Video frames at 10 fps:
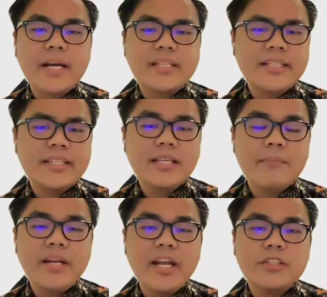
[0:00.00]

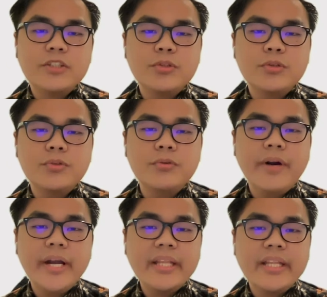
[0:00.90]
I mean, like to
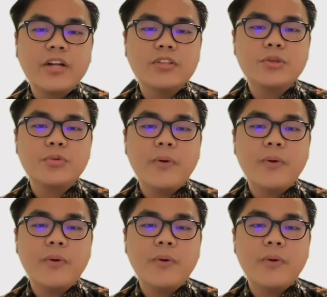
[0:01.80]
read and also